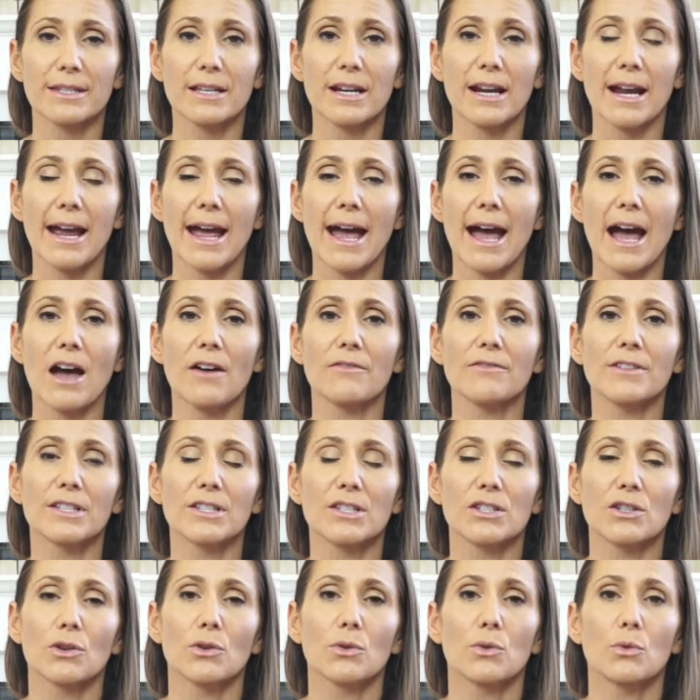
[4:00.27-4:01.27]
that I have. And
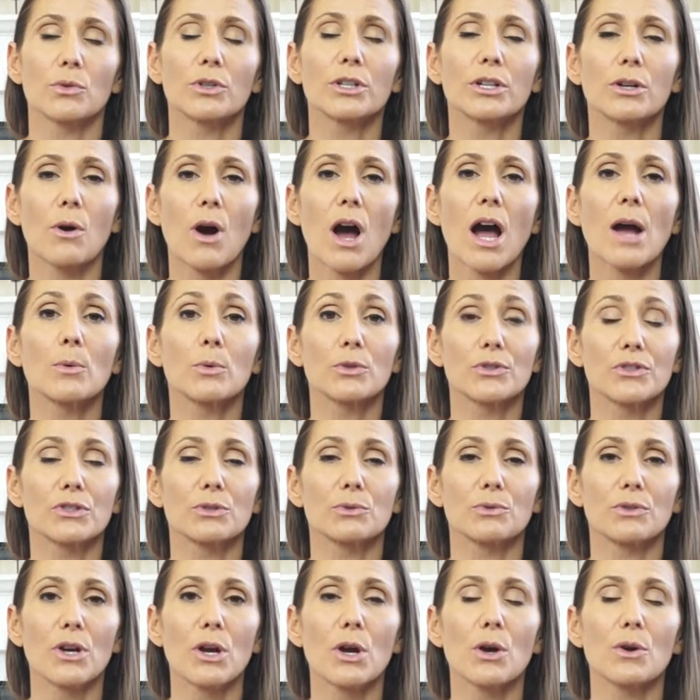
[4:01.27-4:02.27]
so, you know, I will
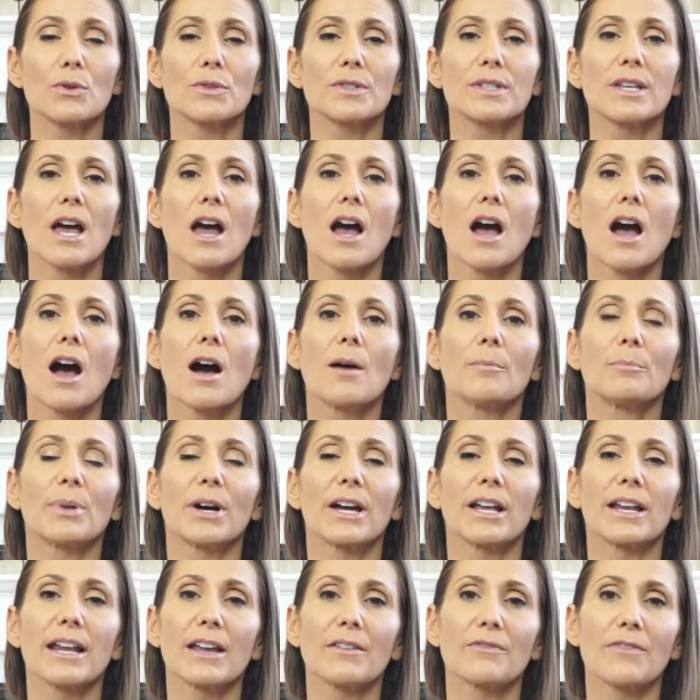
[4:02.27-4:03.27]
do those,
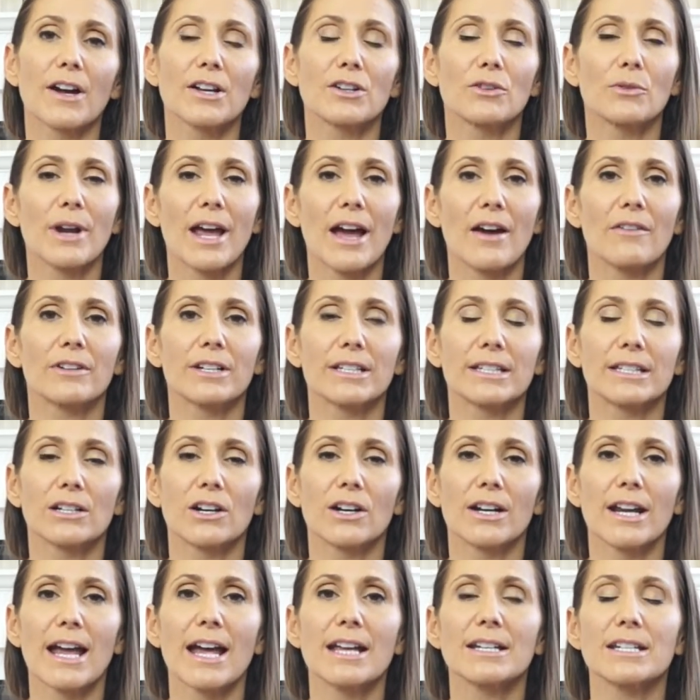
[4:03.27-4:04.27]
but if I don't have anything
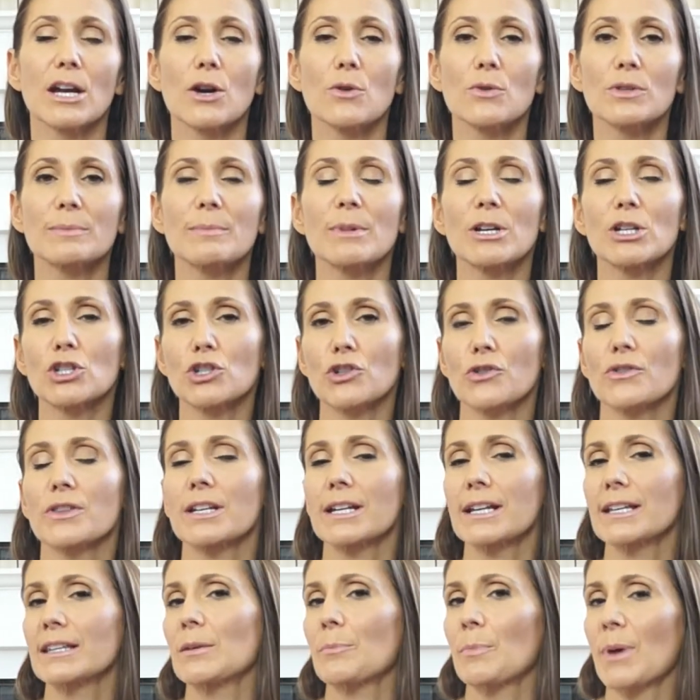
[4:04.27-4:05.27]
on hand, I always make sure
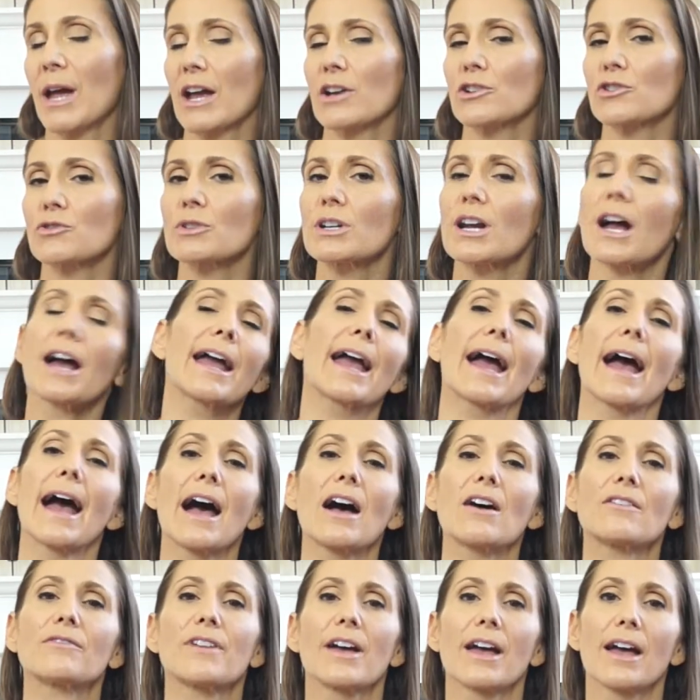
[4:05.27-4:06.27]
that in the pantry I
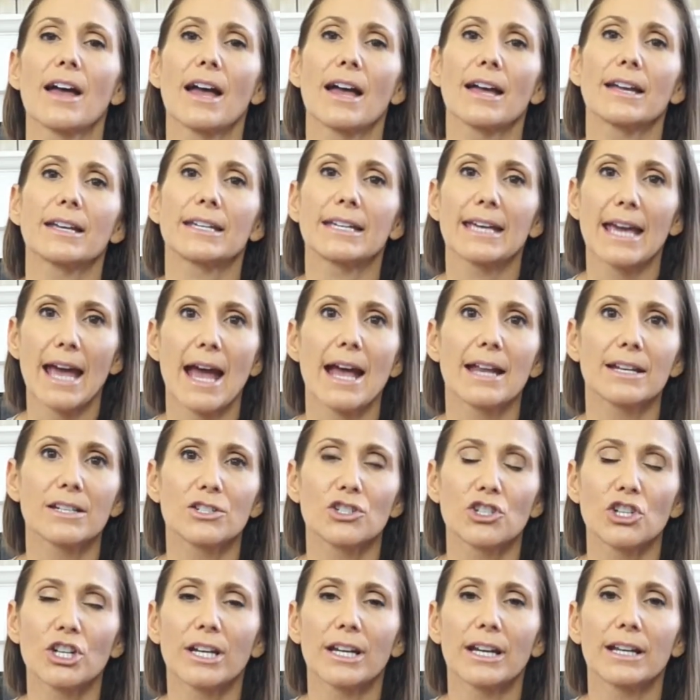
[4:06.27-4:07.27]
have canned
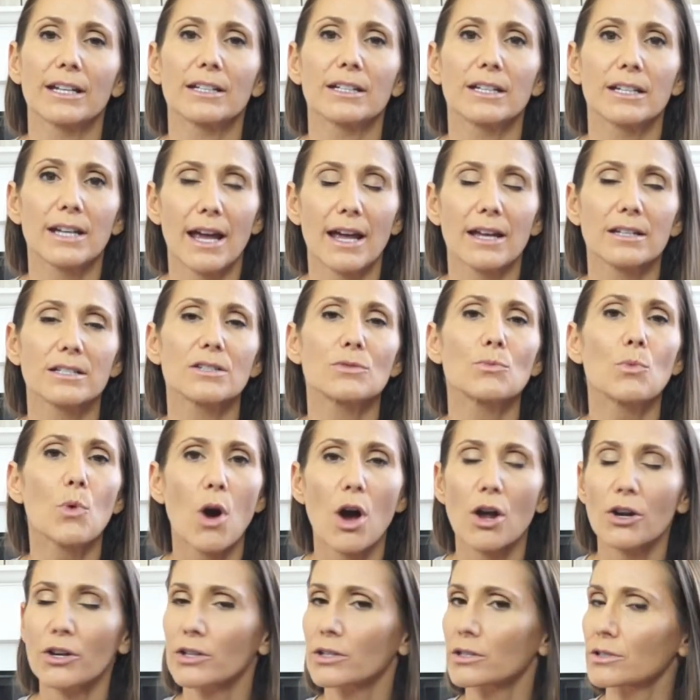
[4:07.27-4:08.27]
chicken, canned in
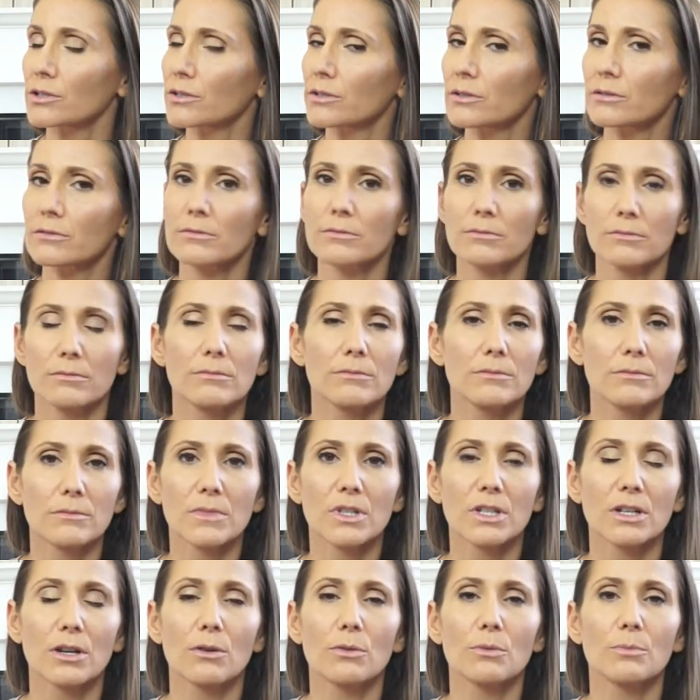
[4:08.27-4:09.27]
water,
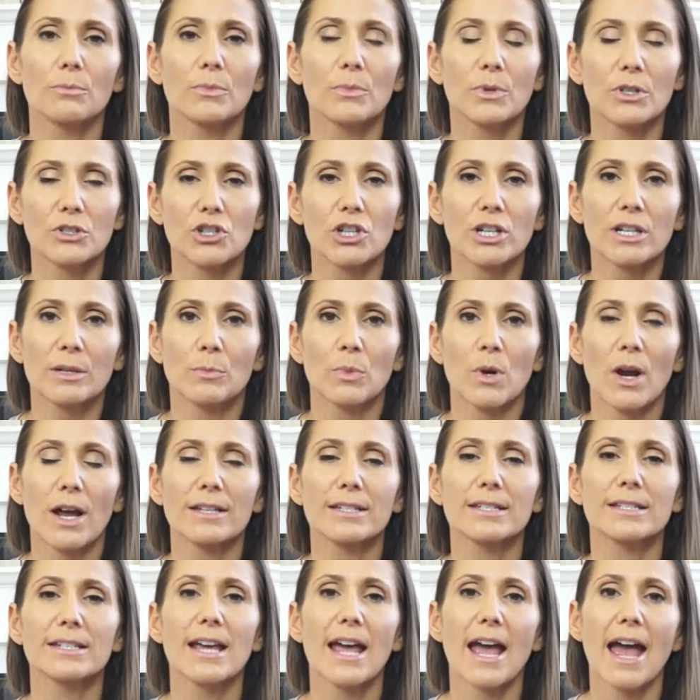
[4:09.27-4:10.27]
you know, chicken
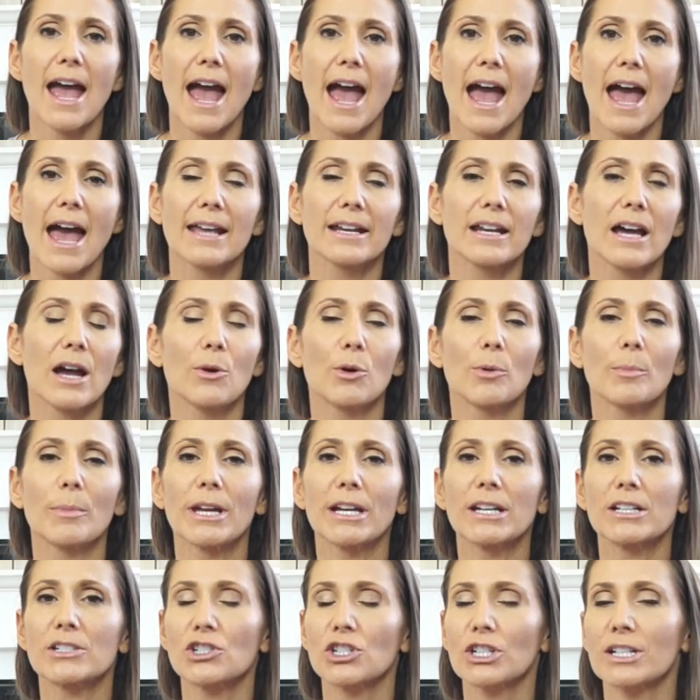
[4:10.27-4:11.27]
breast, and I will
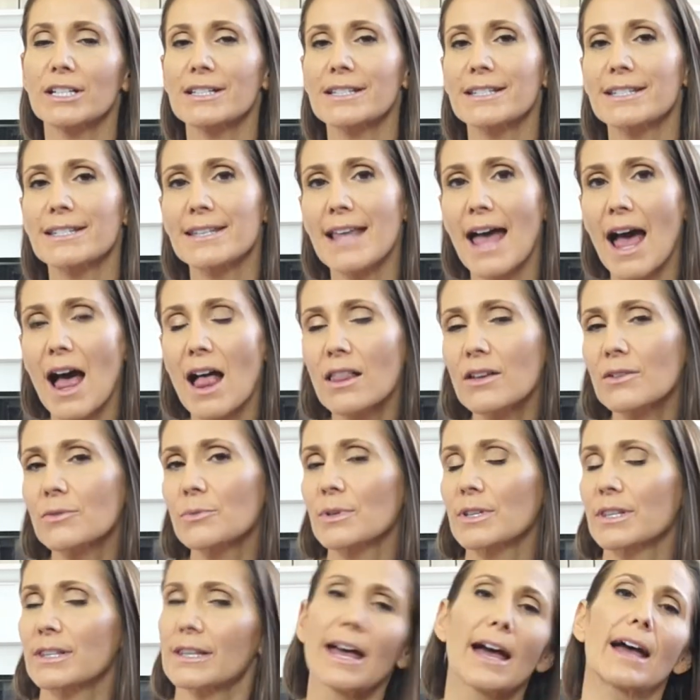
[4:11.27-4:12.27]
make a chicken salad
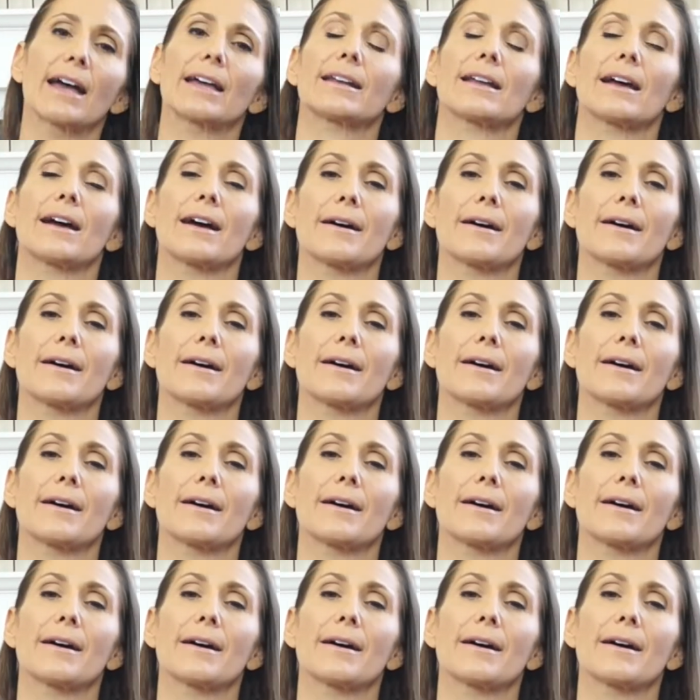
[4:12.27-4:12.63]
with that.